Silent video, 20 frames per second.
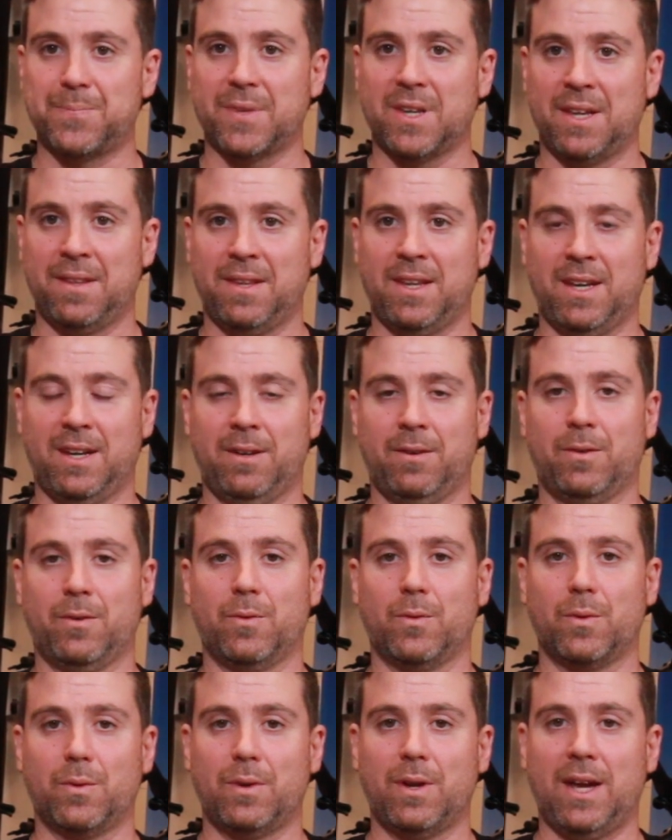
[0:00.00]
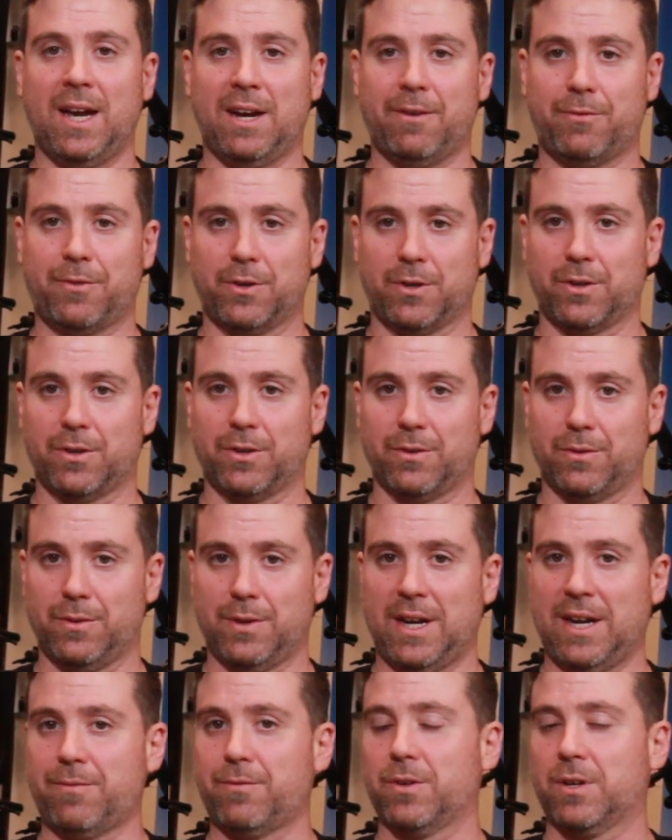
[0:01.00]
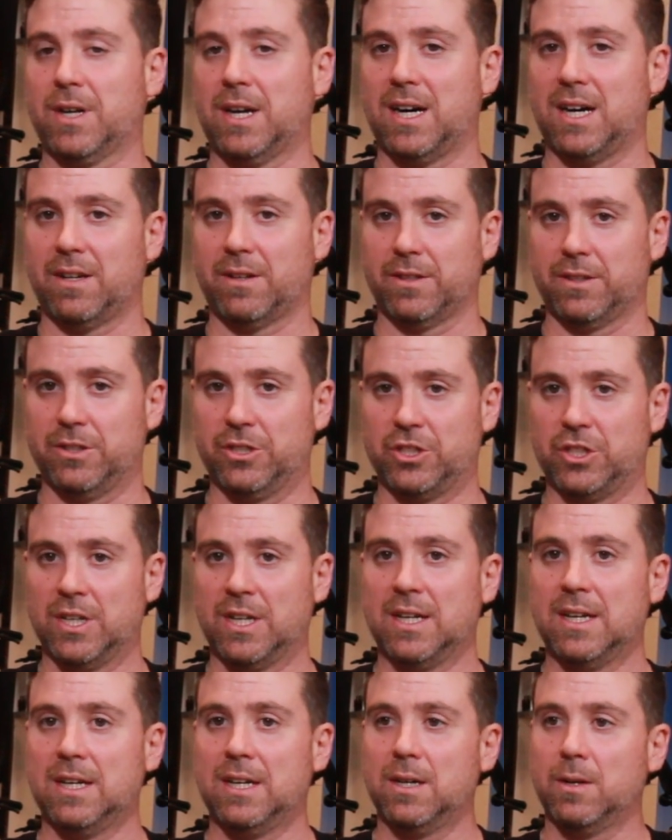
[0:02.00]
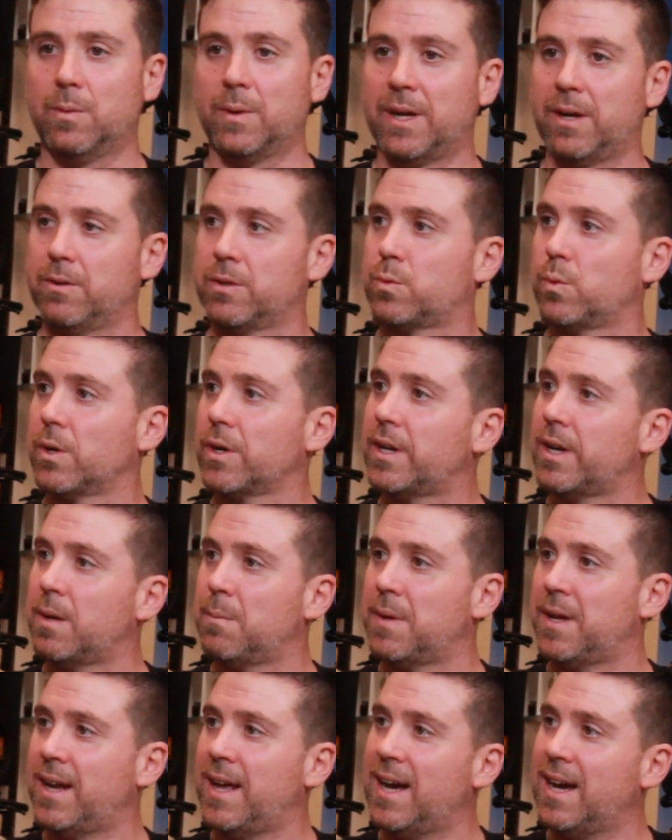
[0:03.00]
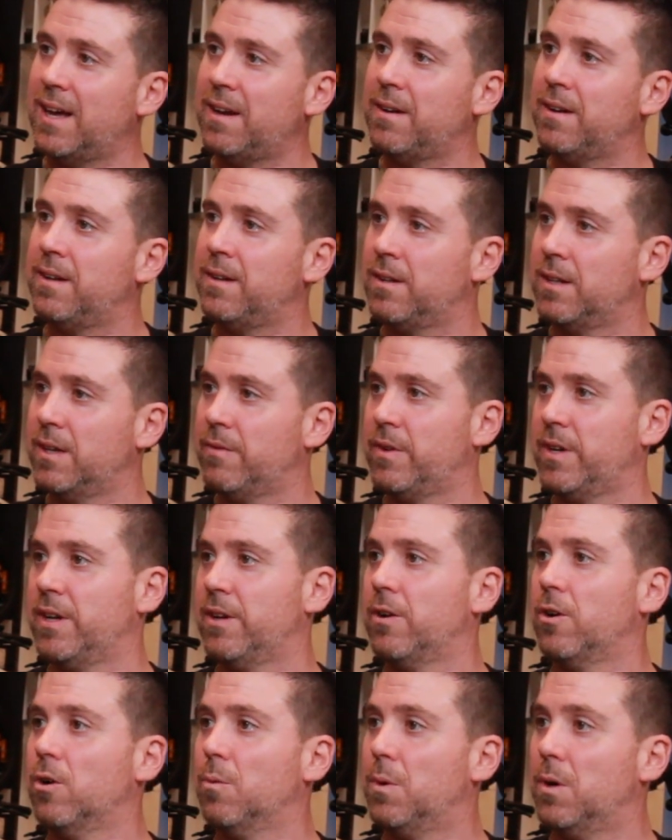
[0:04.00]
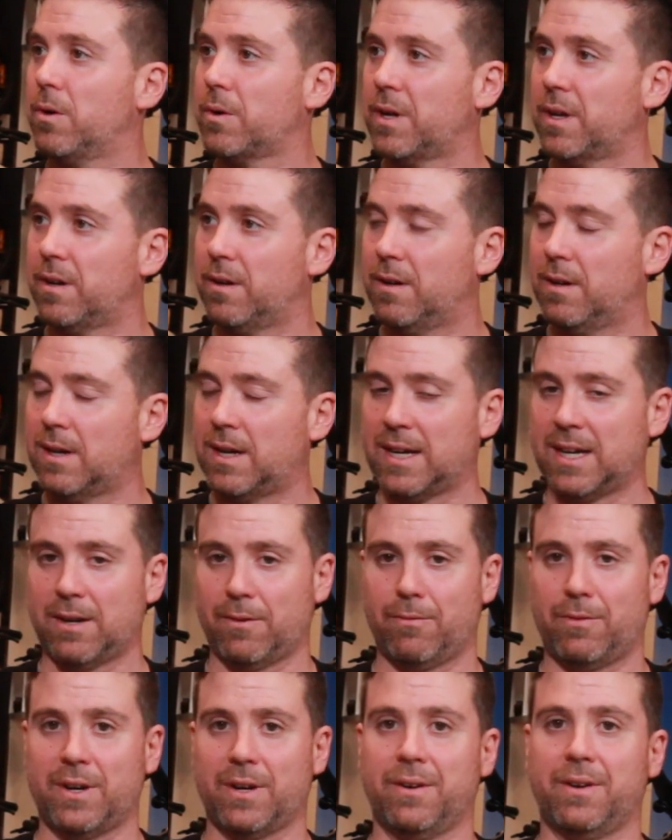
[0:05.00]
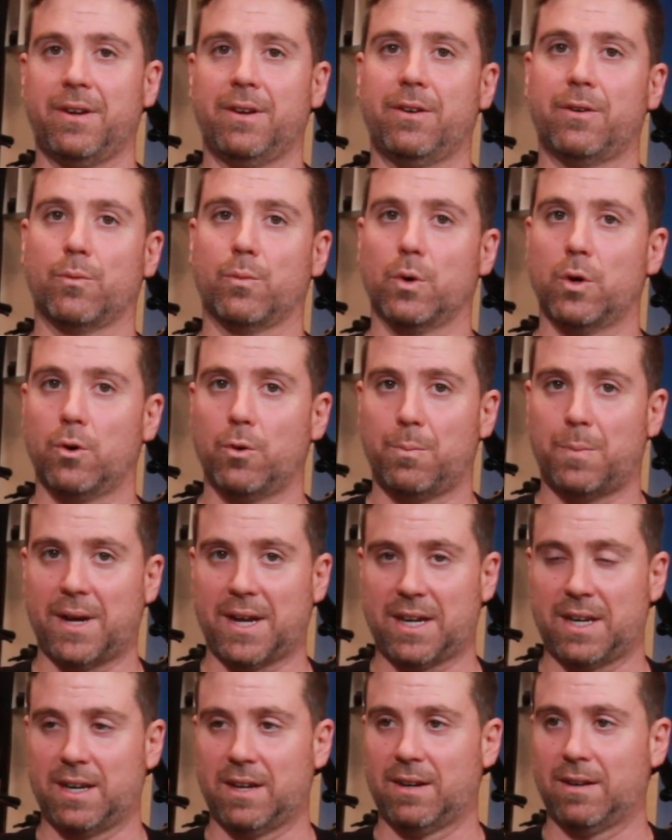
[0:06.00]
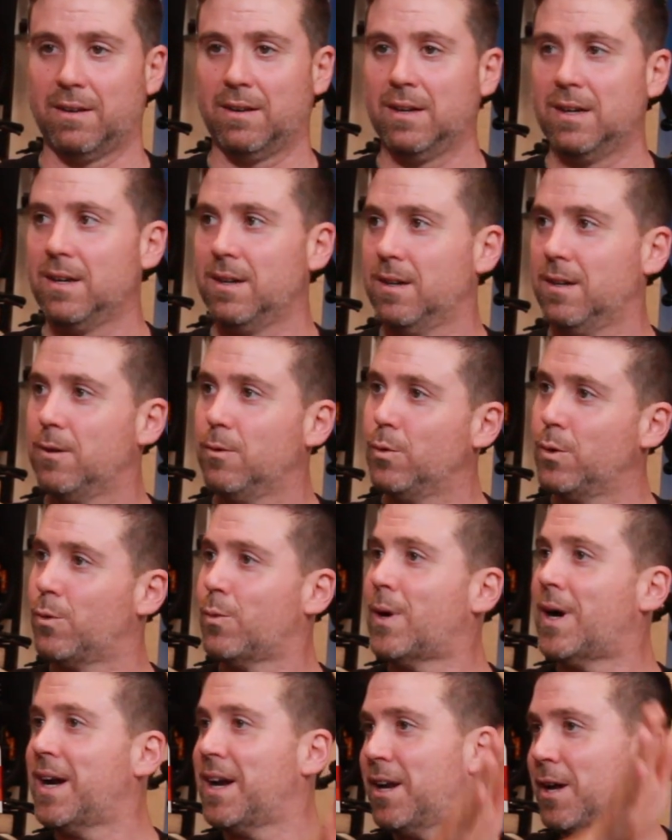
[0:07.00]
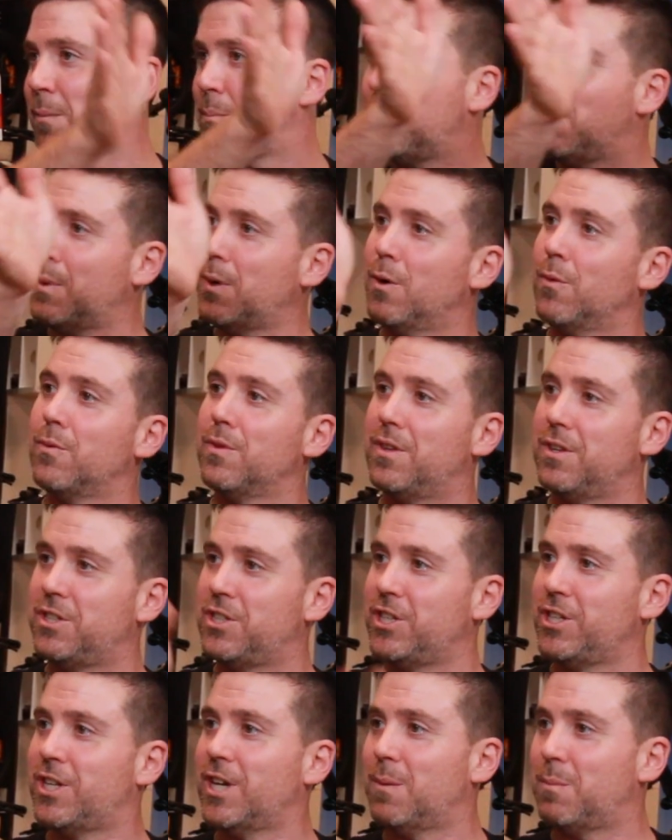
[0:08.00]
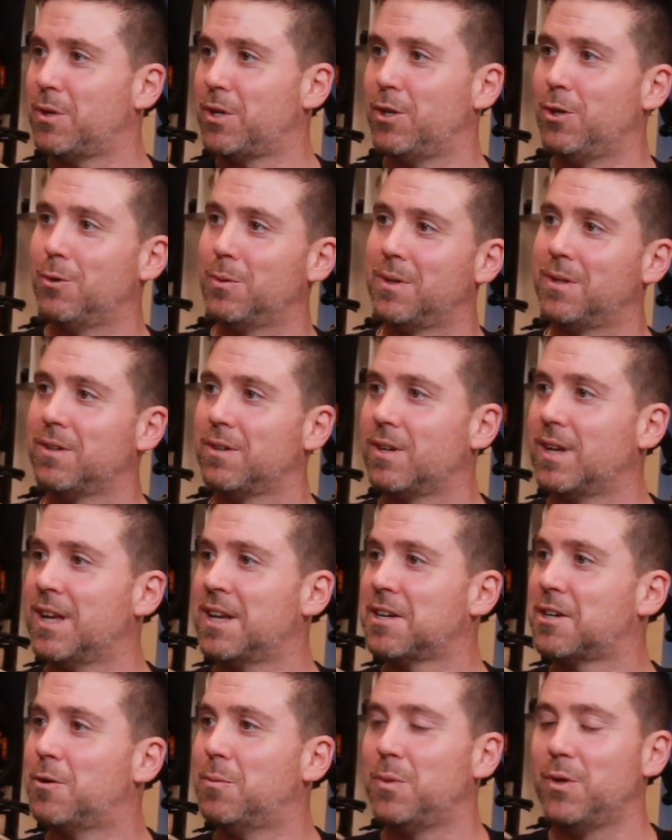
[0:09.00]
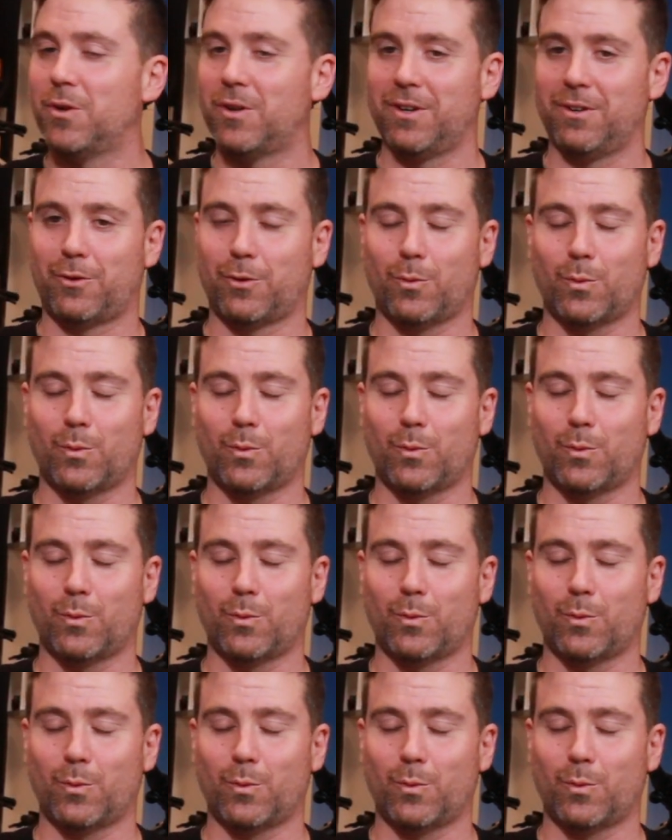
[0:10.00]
And then after college, when I was working in Manhattan and living in Hoboken, I got very into road biking. Would ride up over the GW and commute into